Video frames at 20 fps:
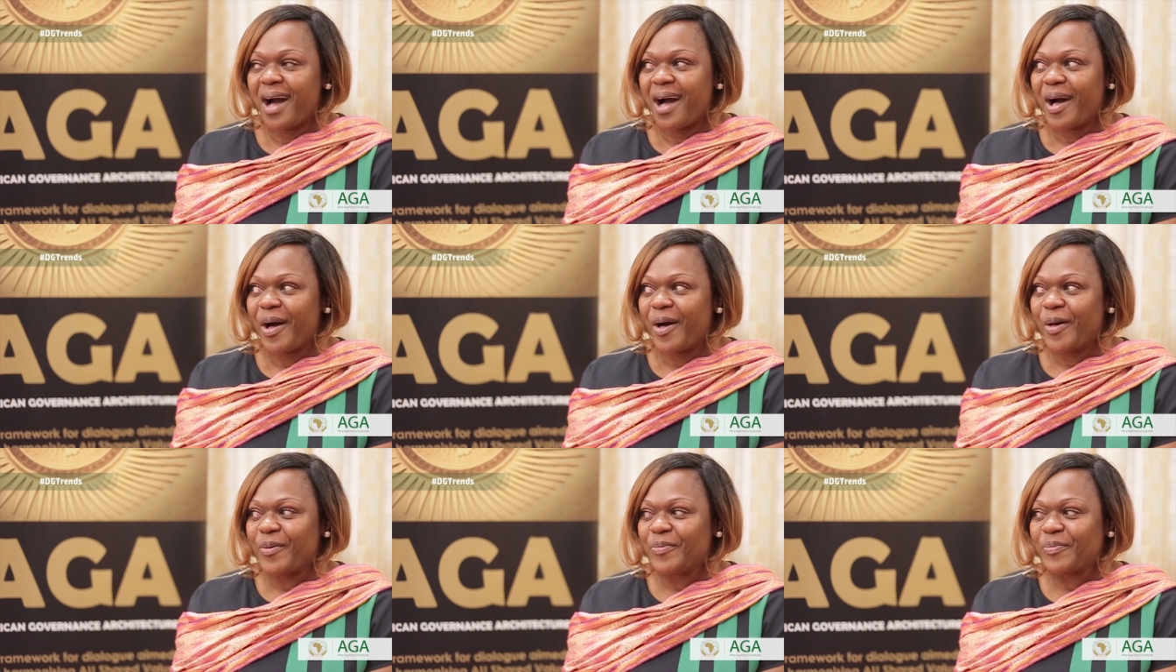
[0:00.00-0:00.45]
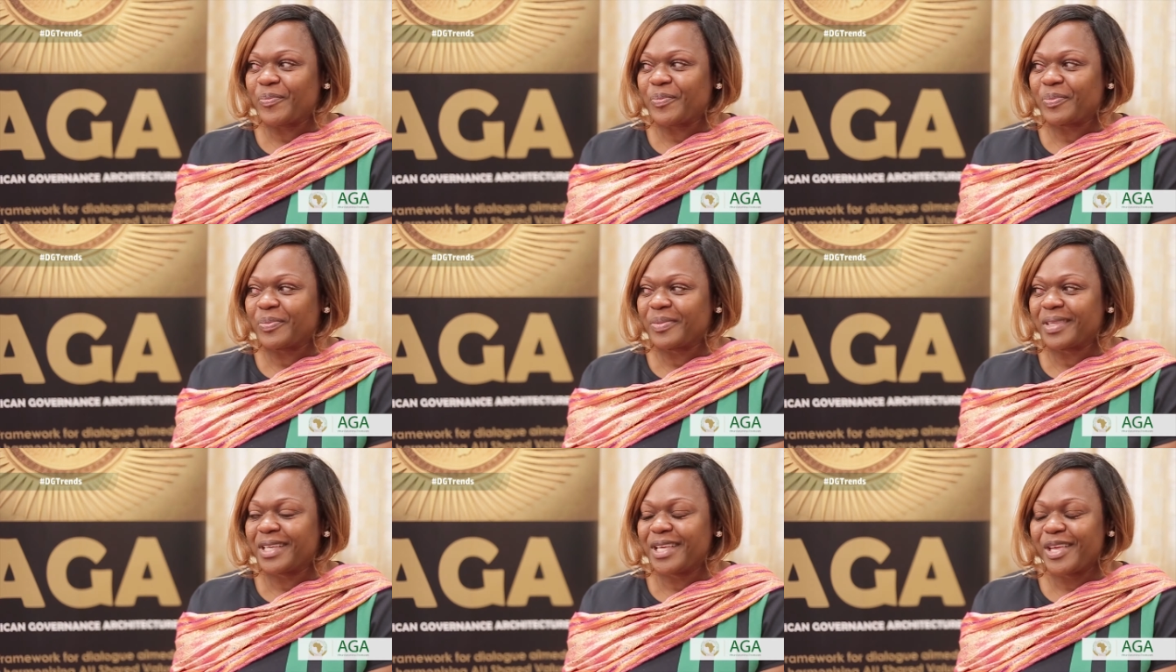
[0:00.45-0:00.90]

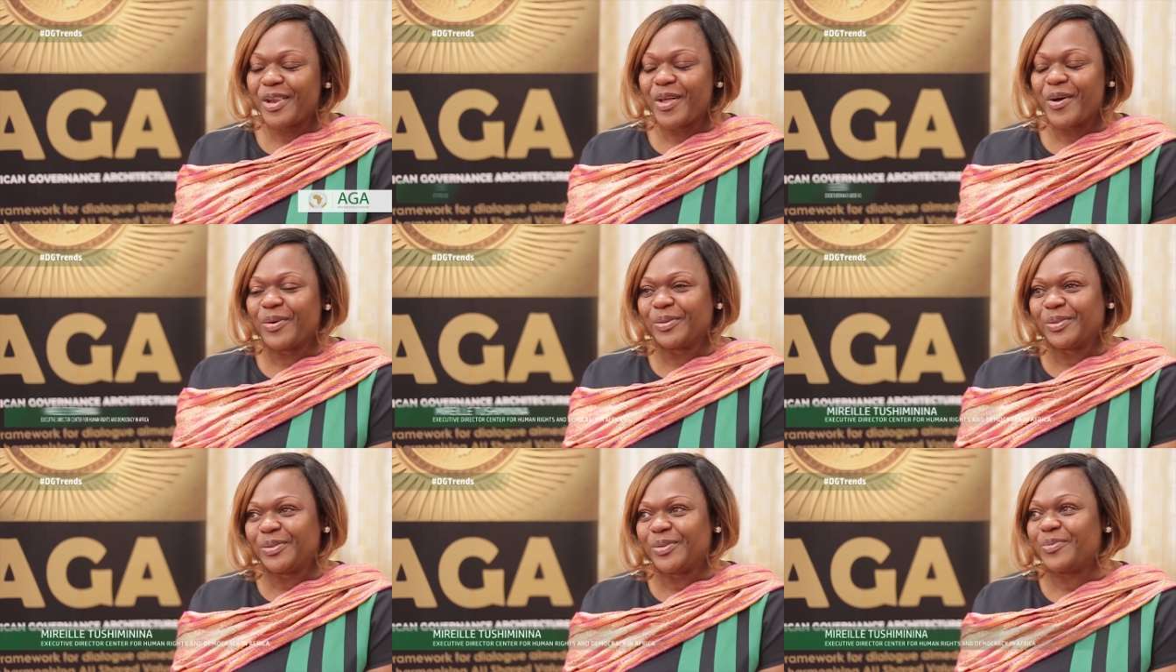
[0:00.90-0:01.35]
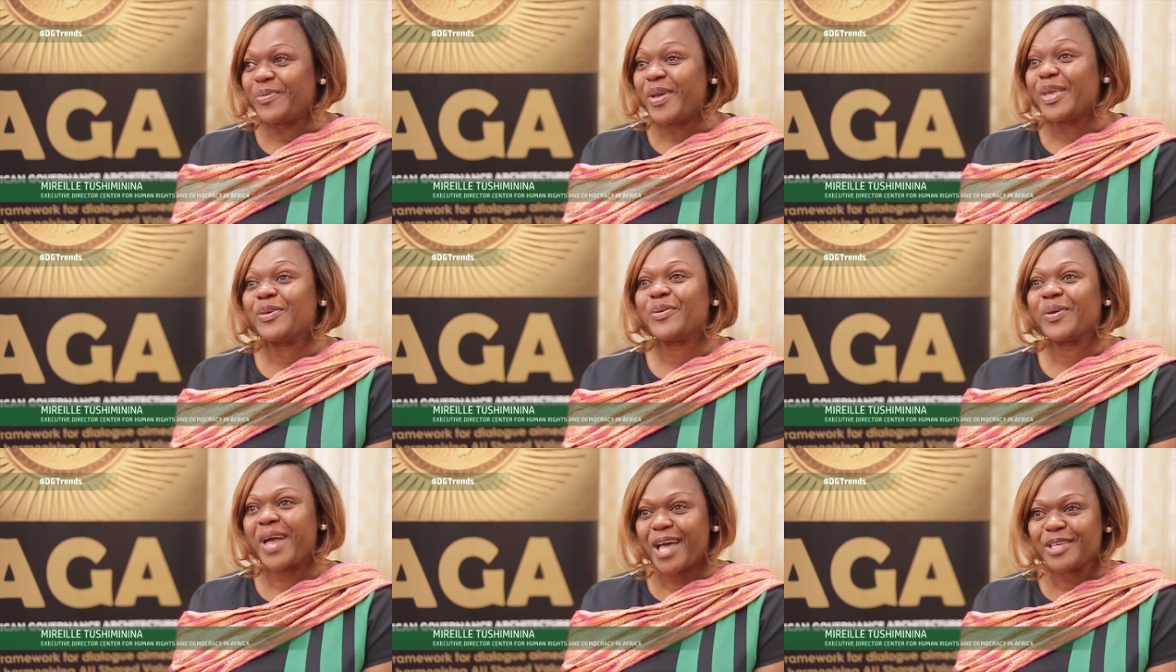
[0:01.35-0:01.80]
to
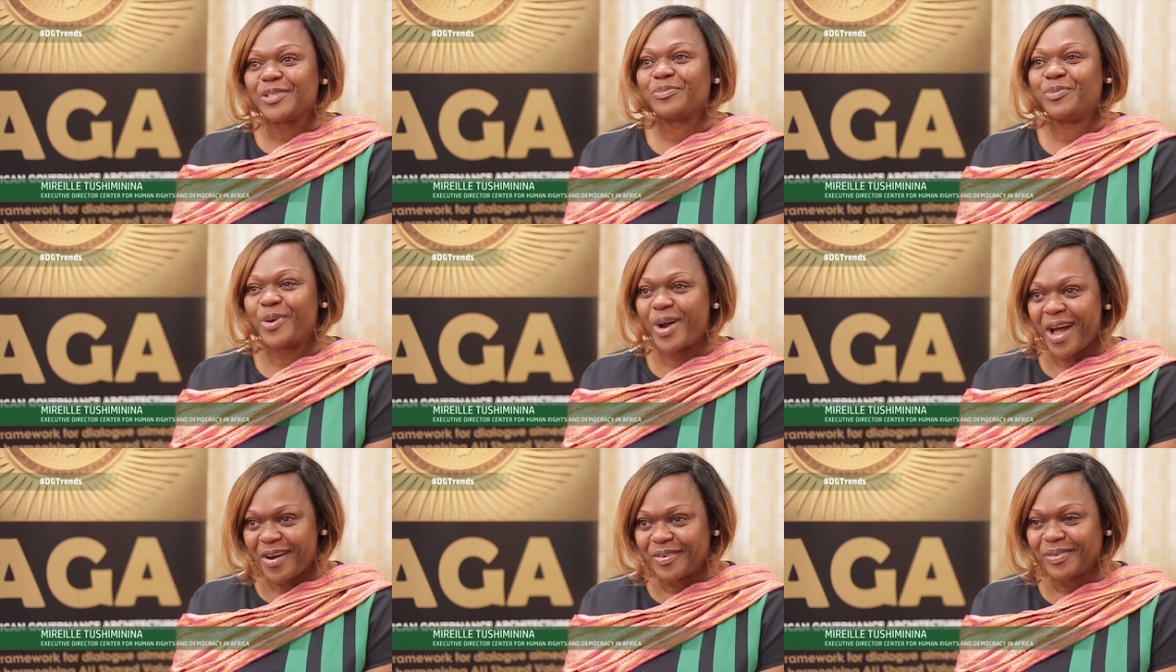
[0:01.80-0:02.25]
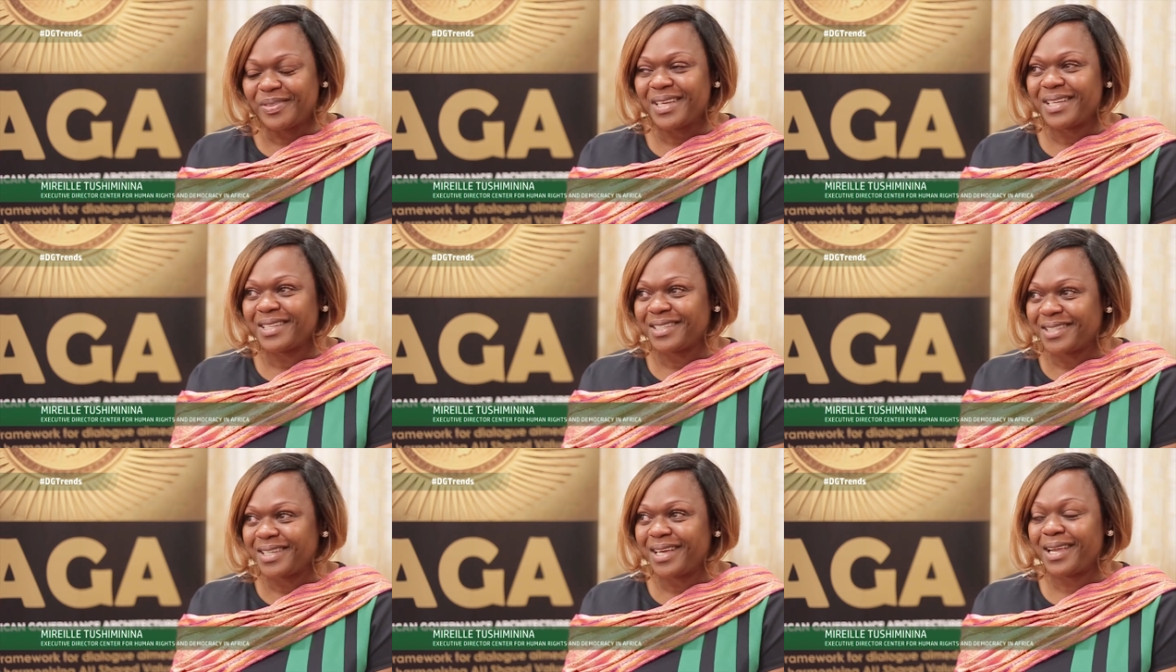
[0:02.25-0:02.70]
make you guys proud
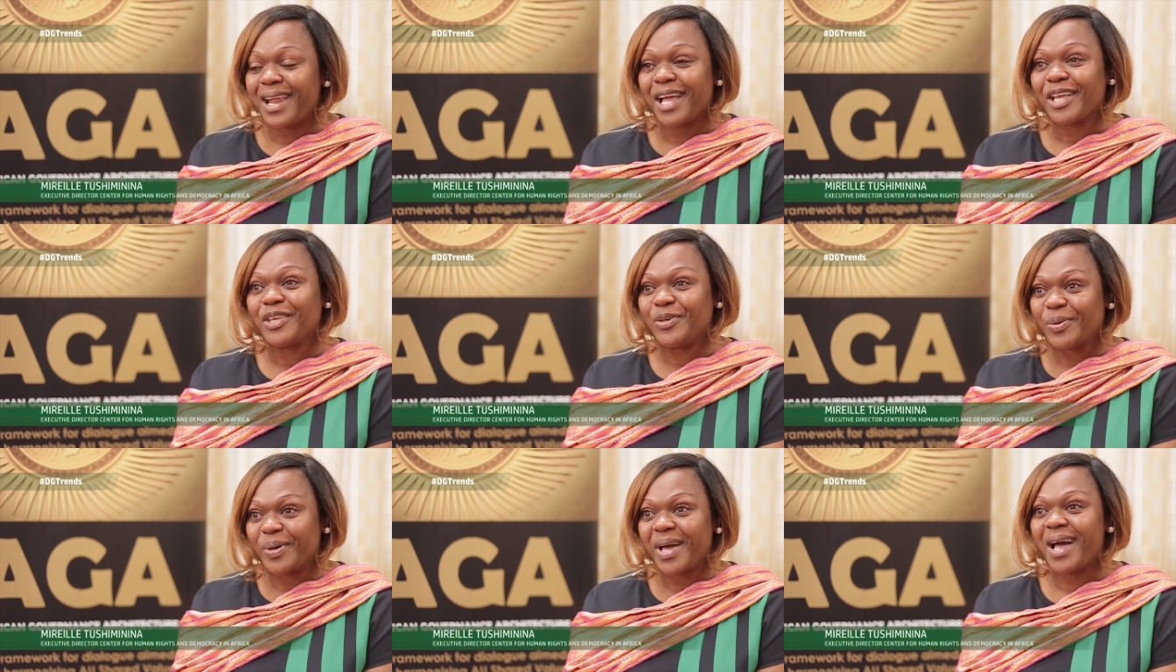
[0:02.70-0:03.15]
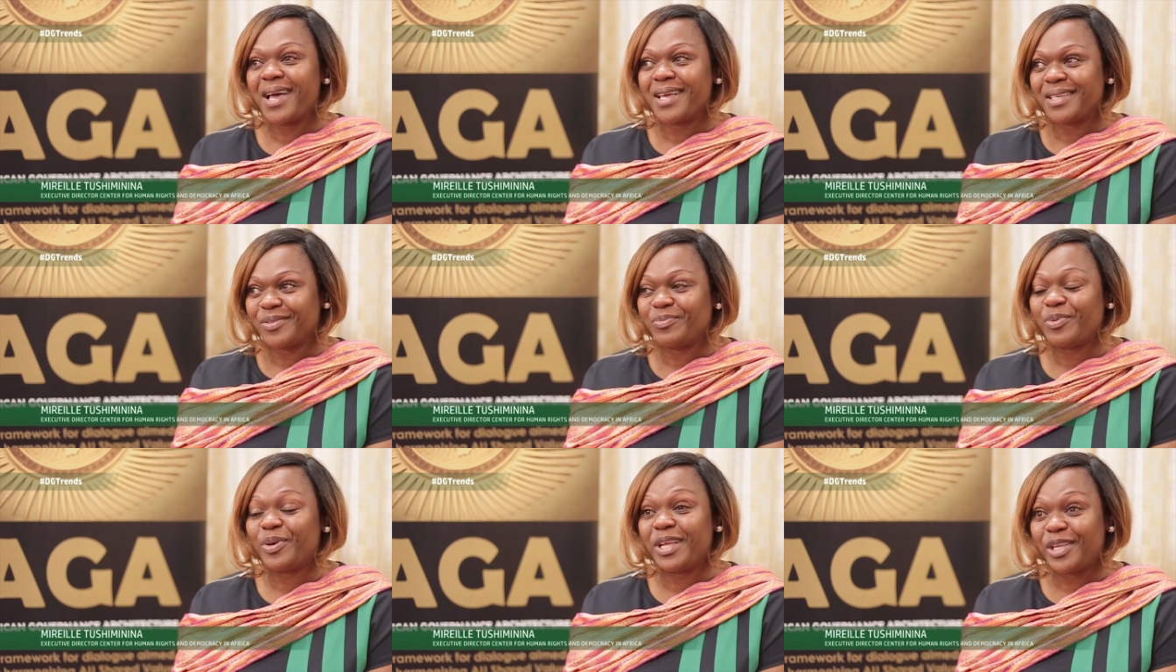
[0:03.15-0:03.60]
and say like you
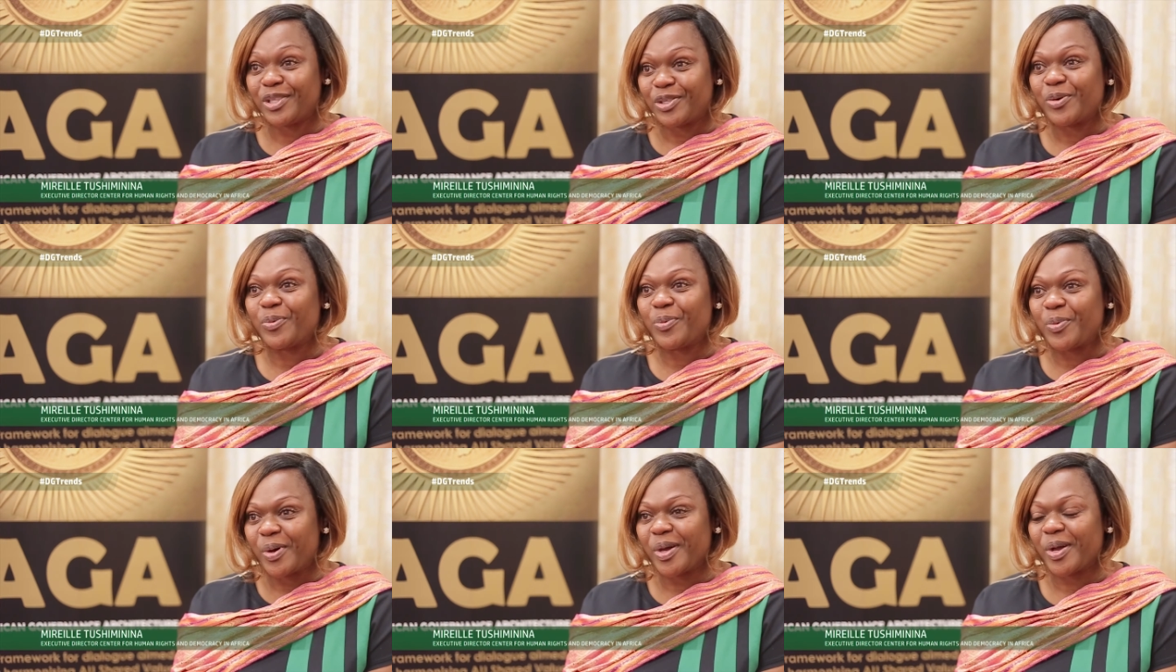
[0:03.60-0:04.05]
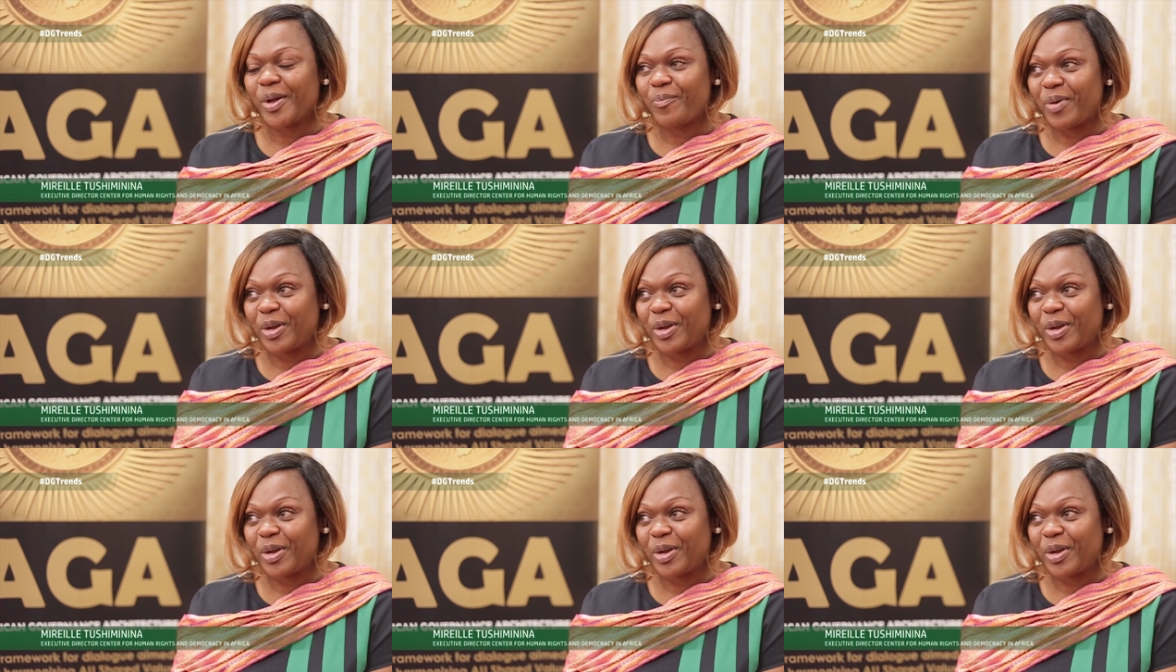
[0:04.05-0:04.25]
guys put in the work,